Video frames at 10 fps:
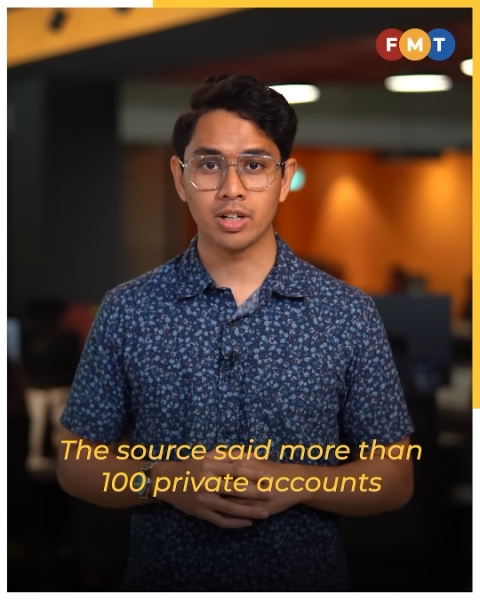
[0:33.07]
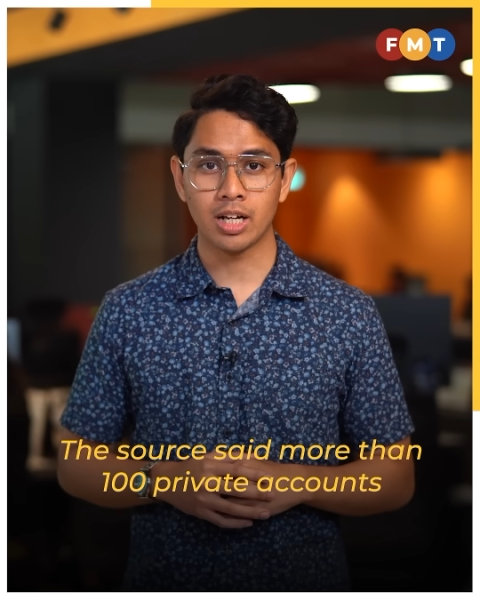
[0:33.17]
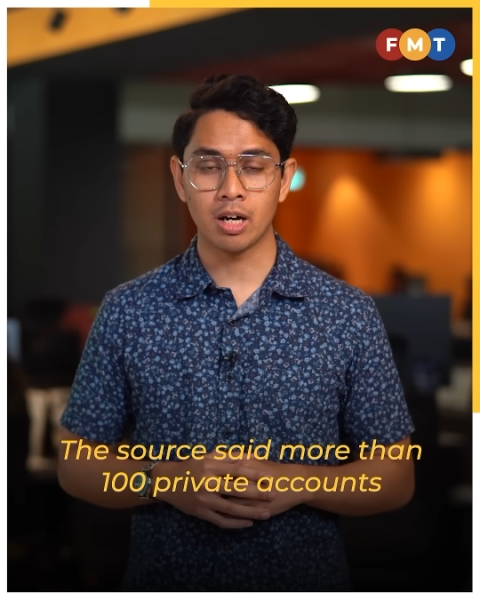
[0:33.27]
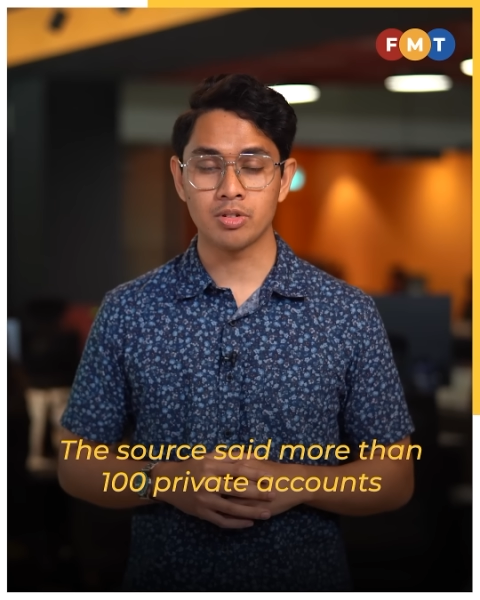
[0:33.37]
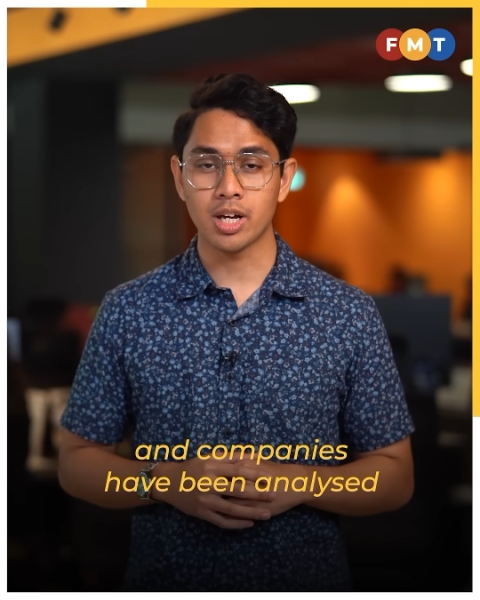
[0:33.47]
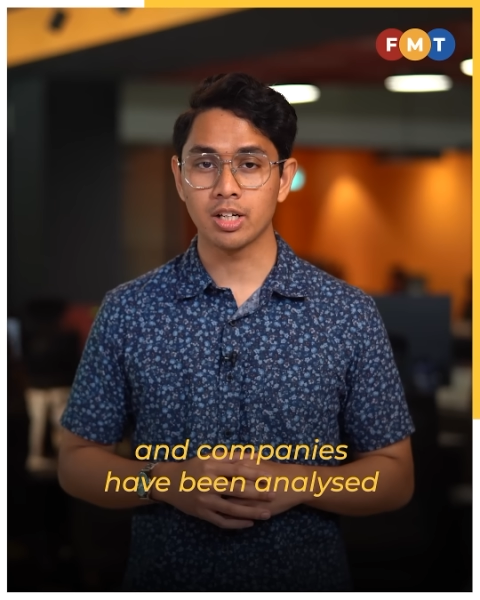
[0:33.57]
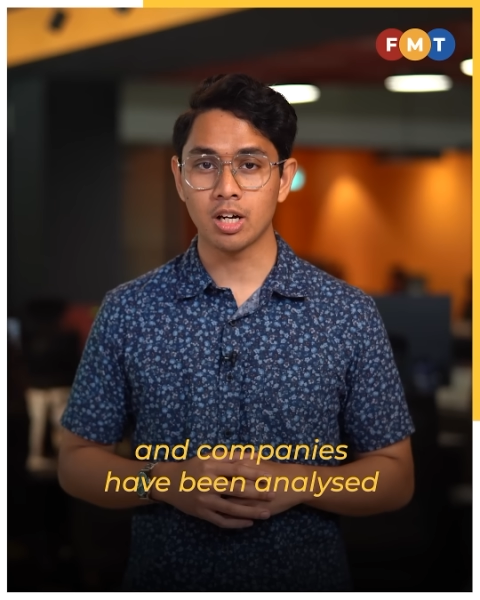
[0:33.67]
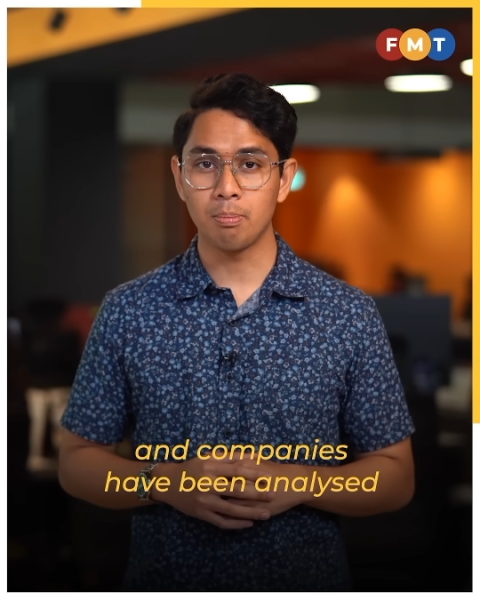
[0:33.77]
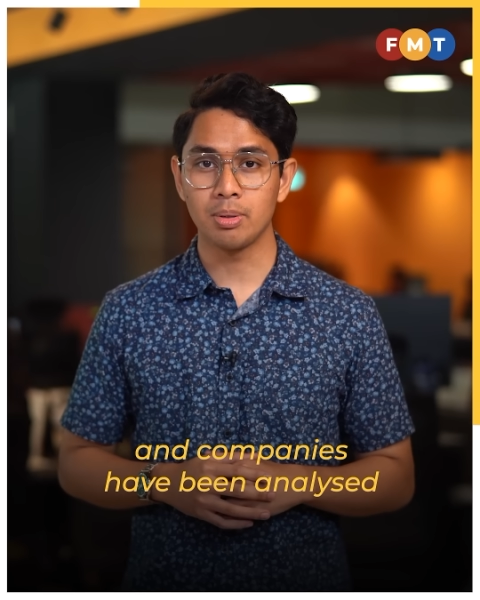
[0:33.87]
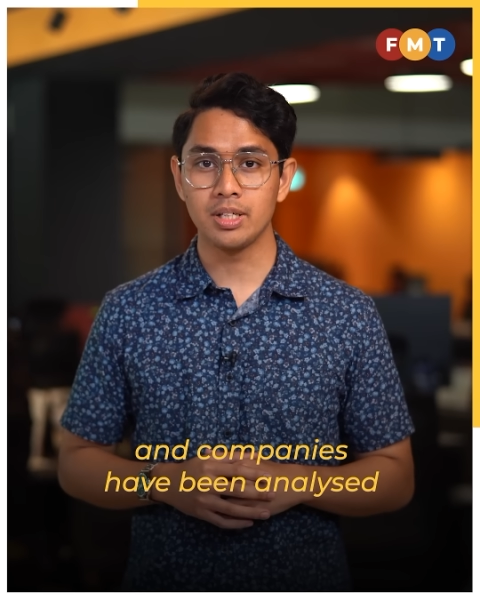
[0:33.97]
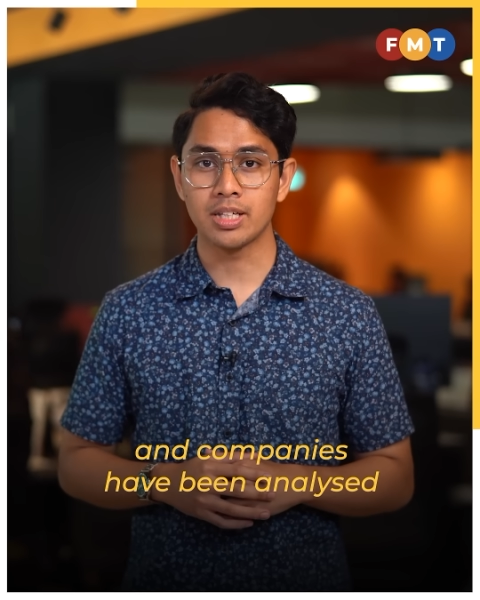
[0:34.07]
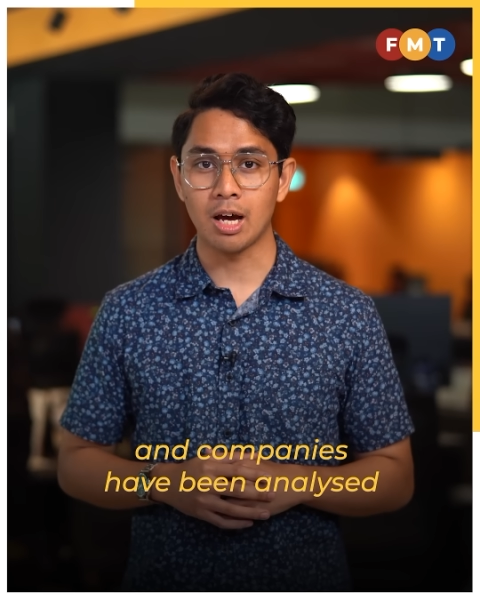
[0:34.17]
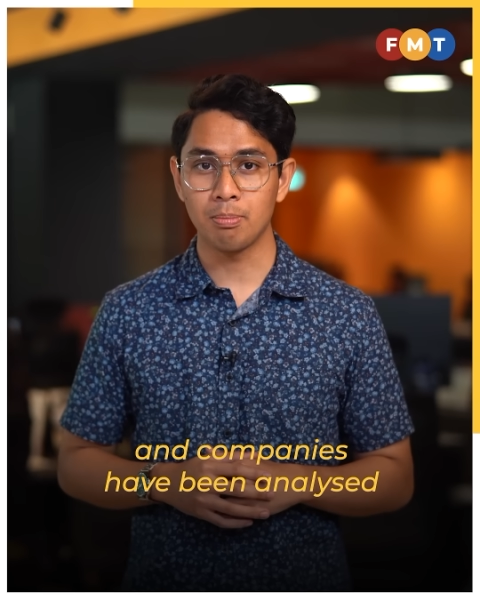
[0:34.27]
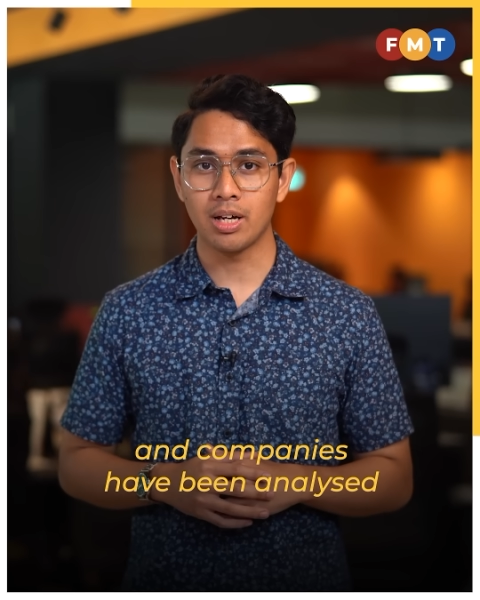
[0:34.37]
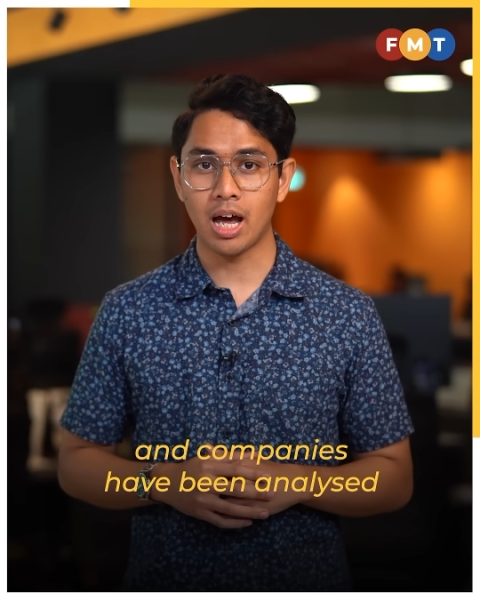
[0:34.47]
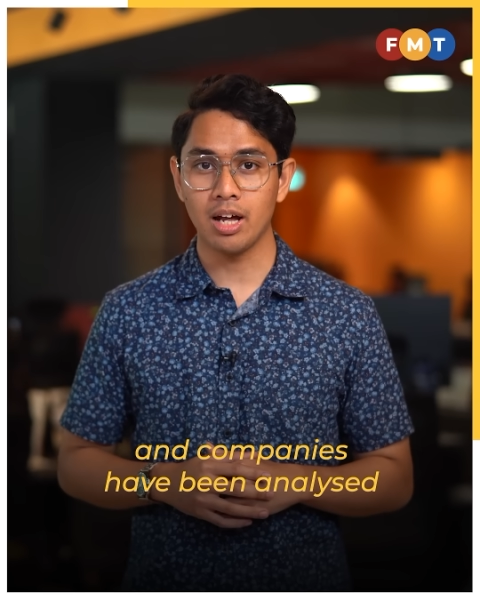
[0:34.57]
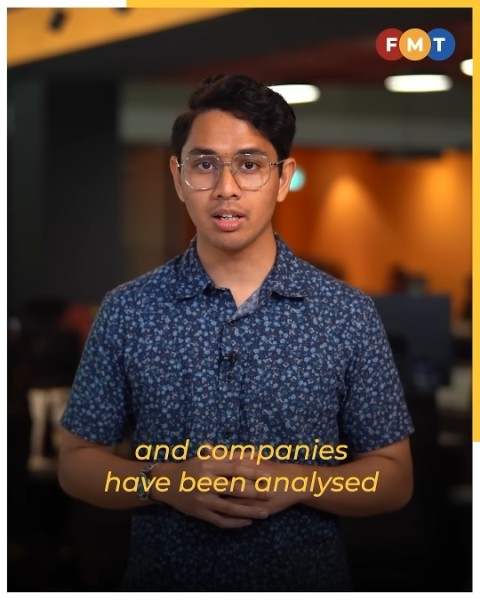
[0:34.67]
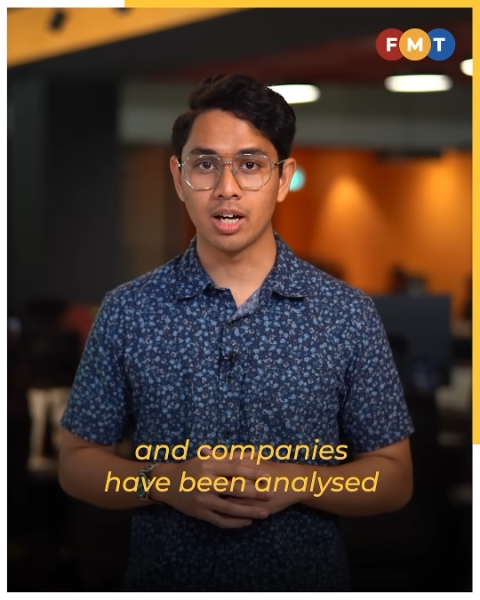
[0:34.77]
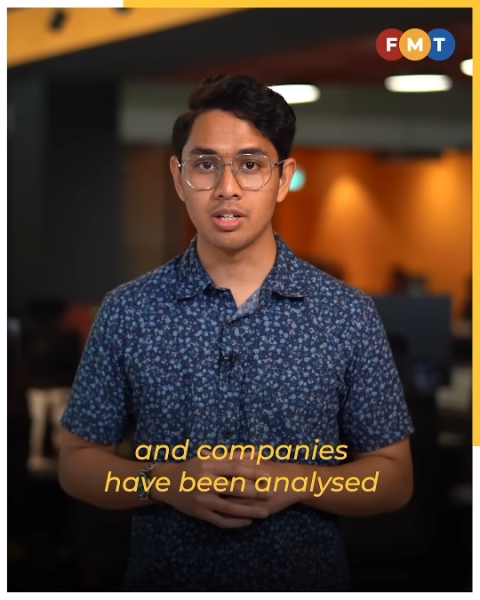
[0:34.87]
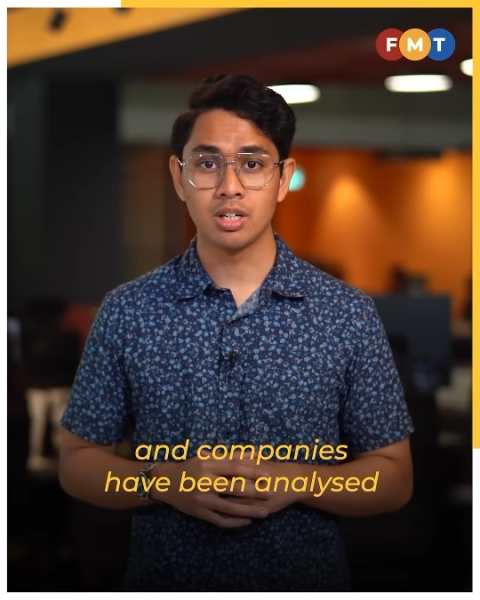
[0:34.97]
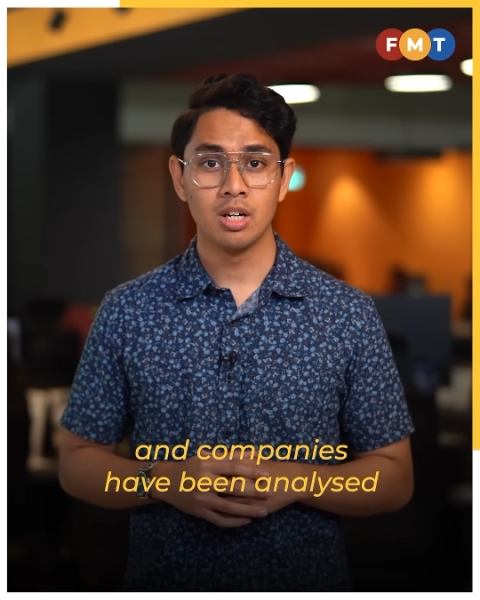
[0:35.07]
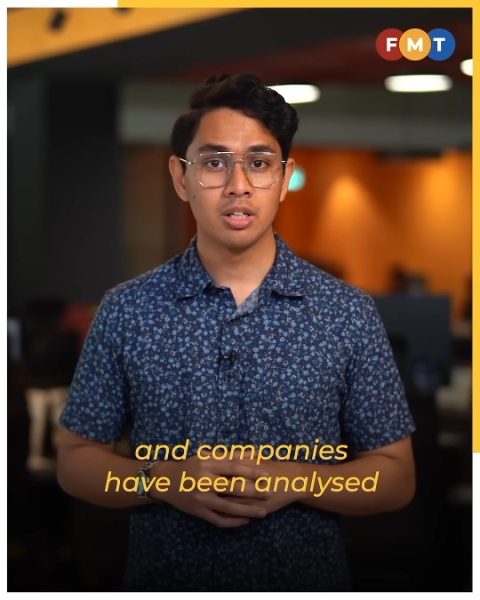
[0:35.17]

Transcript: accounts and companies have been analyzed